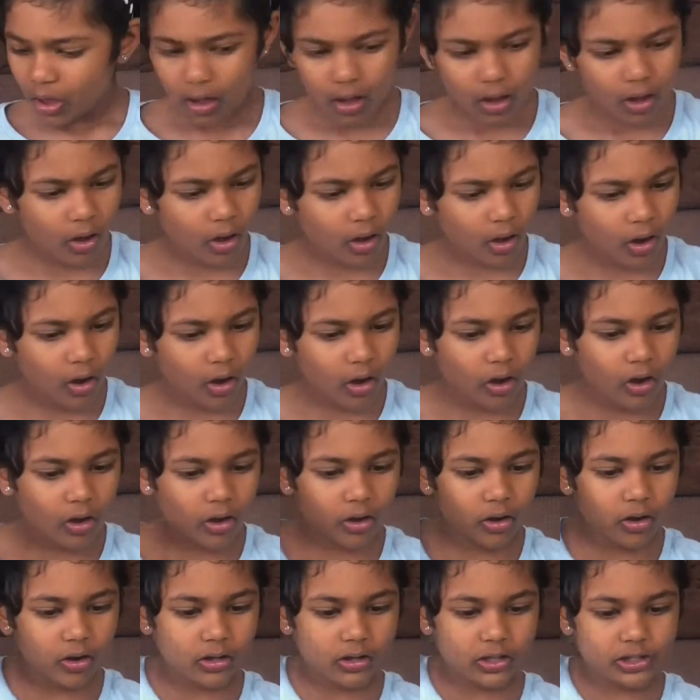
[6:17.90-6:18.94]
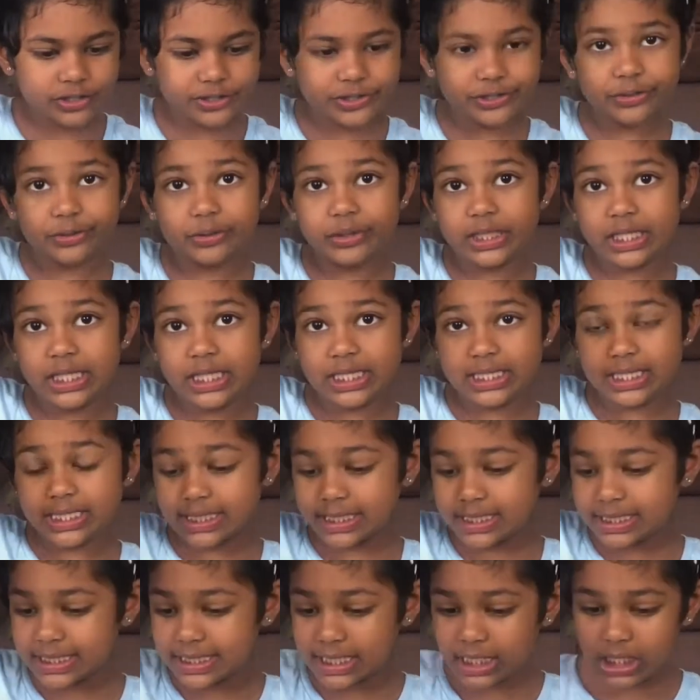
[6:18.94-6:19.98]
also these
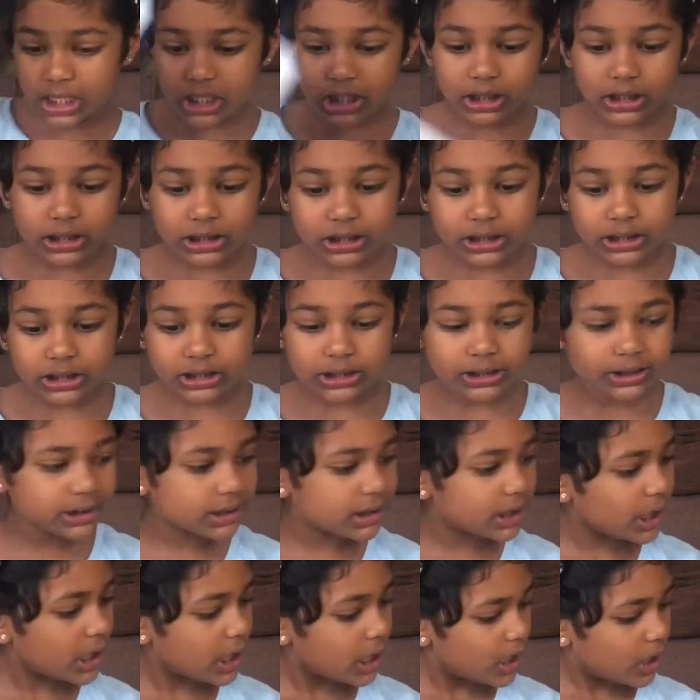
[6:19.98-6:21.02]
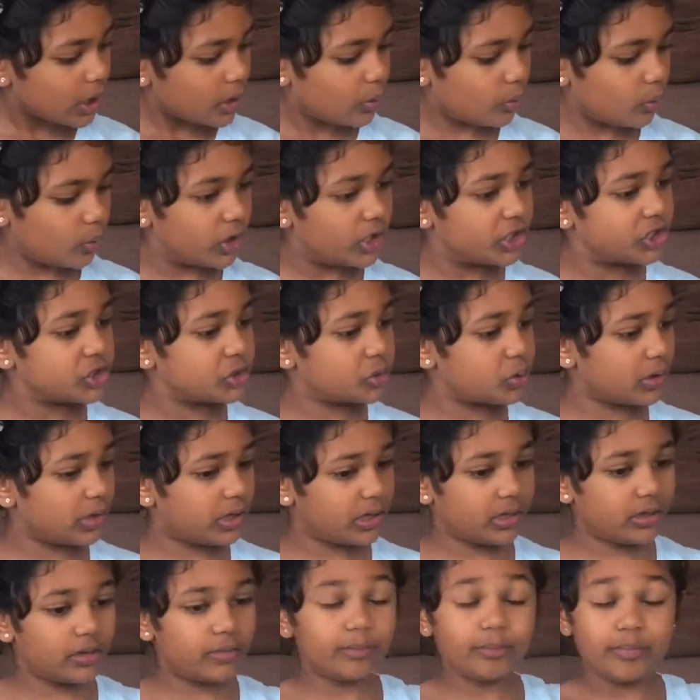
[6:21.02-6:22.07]
stickers, which
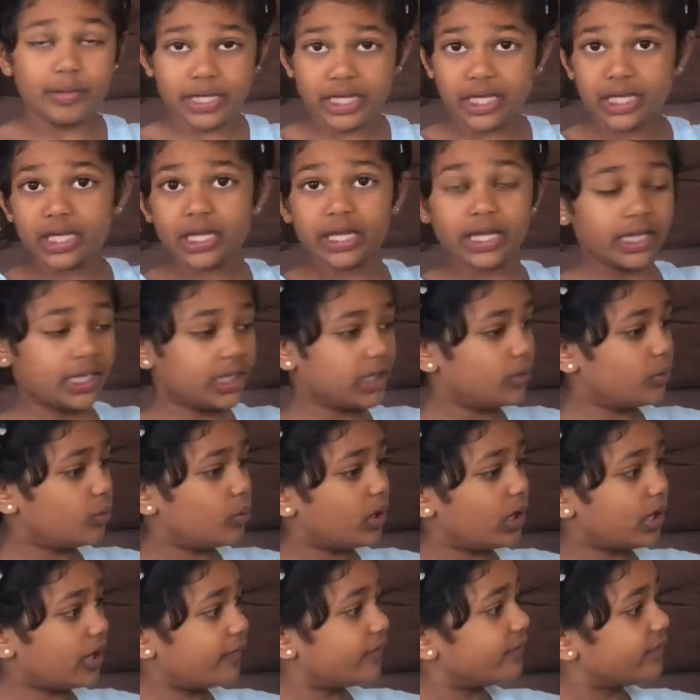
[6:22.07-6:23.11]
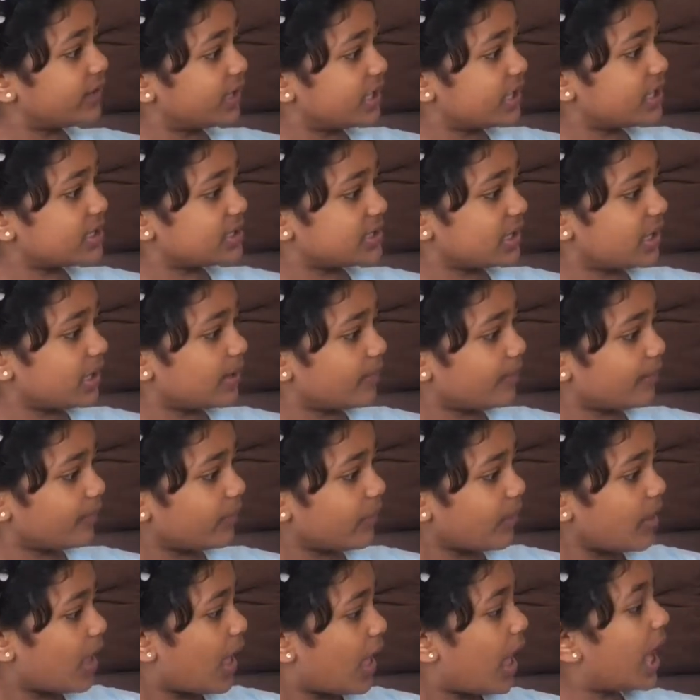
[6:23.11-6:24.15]
will be in one of these
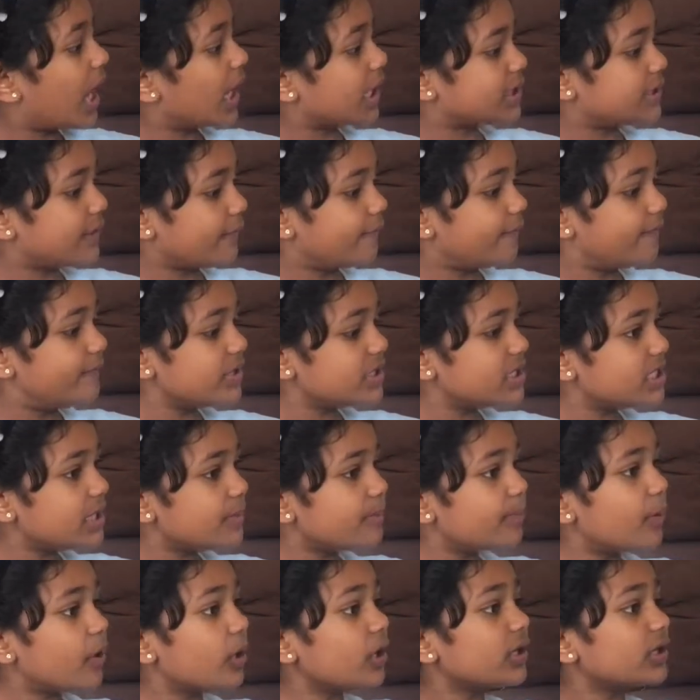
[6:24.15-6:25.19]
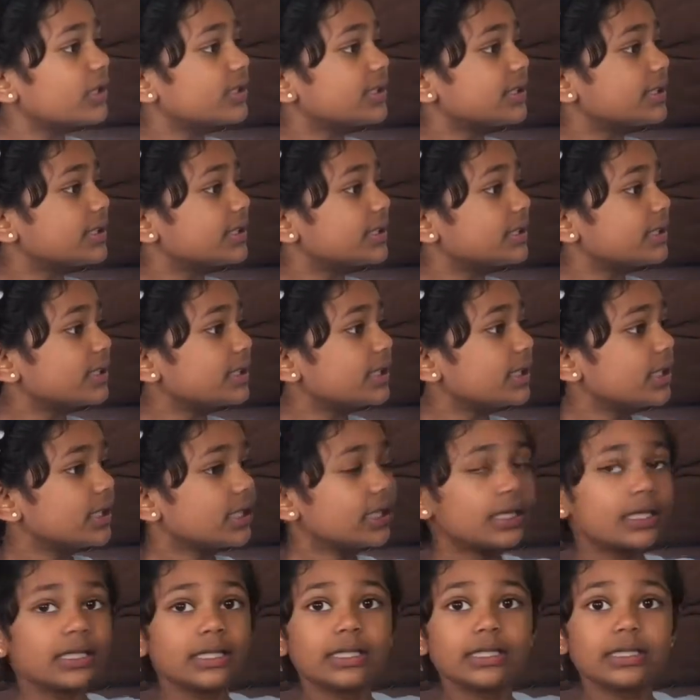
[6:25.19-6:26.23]
activity books,
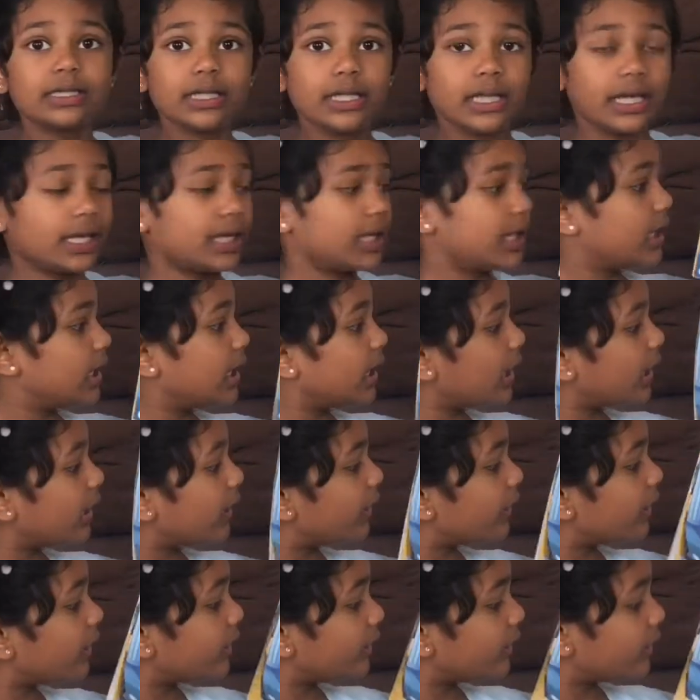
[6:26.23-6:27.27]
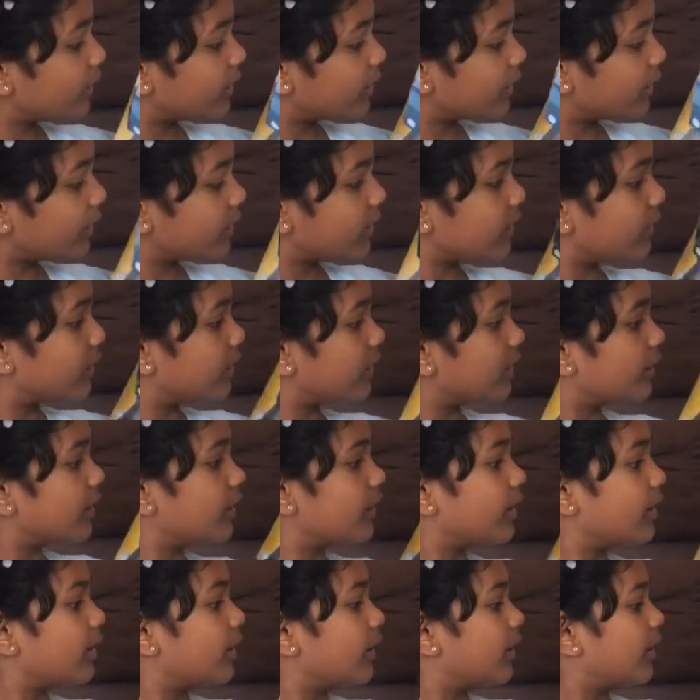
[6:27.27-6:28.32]
like here
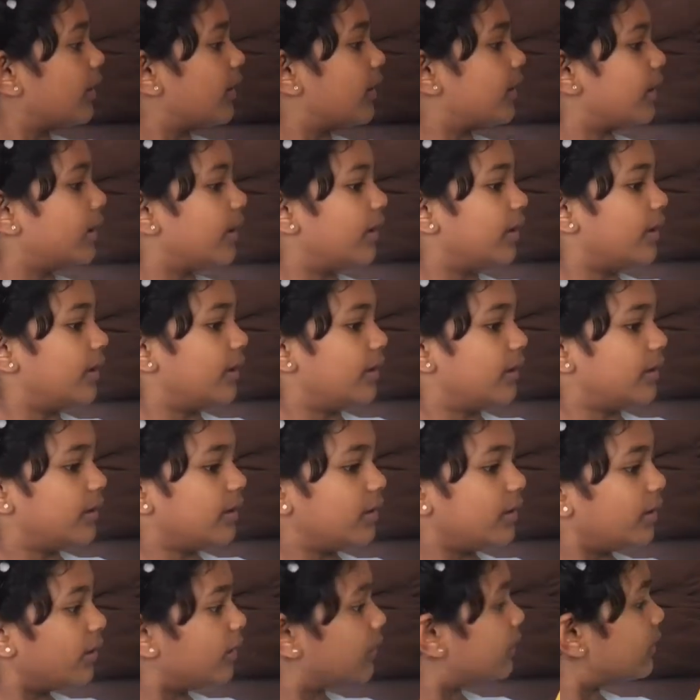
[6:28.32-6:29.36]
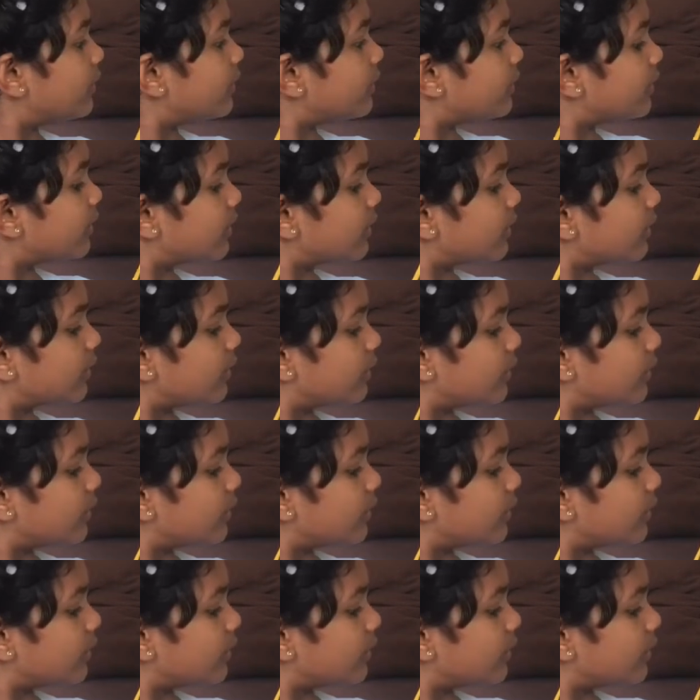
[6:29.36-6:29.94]
and here,